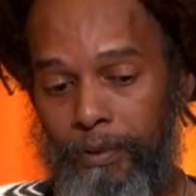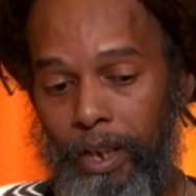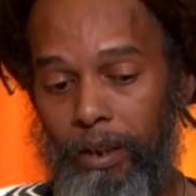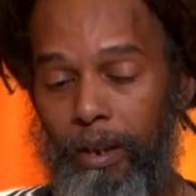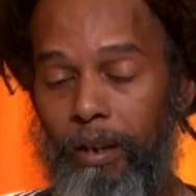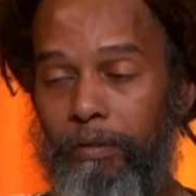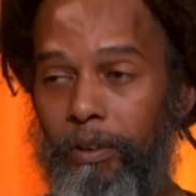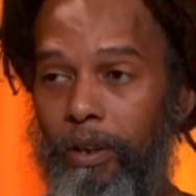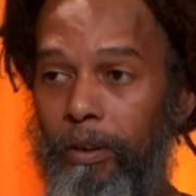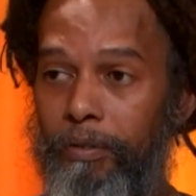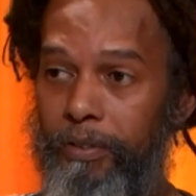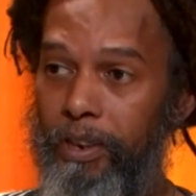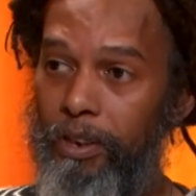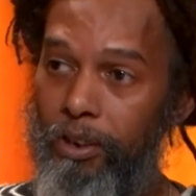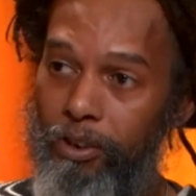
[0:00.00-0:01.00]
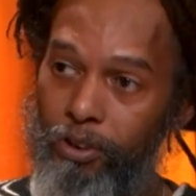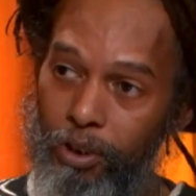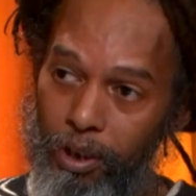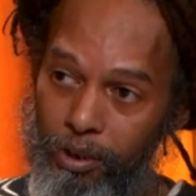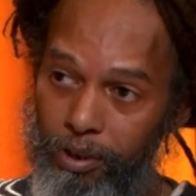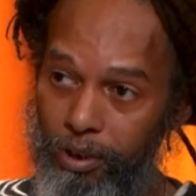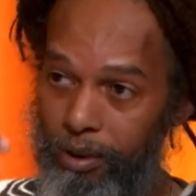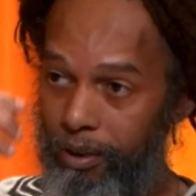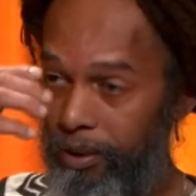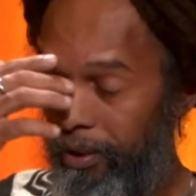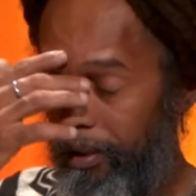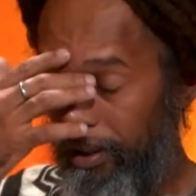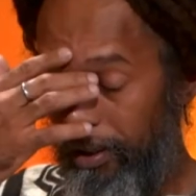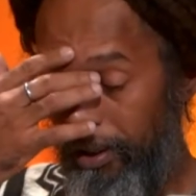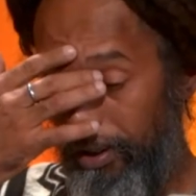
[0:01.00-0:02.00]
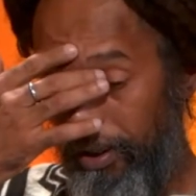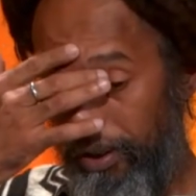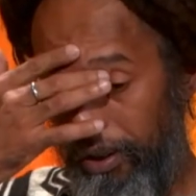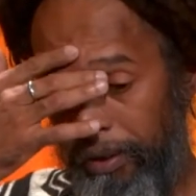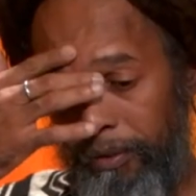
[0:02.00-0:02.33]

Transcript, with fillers: level of the initiation uh,